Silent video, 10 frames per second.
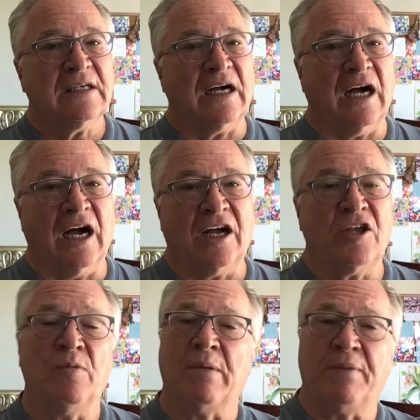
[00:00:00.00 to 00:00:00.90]

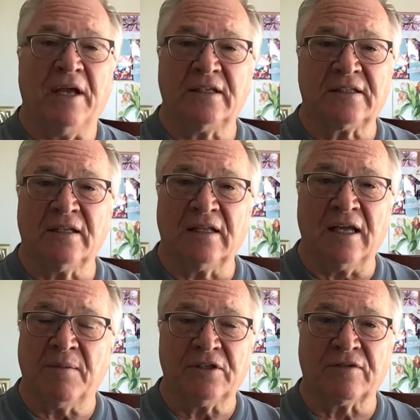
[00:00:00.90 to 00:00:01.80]
human beings in the
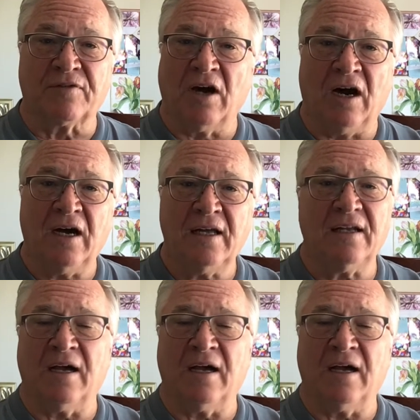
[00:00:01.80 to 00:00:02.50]
image of God.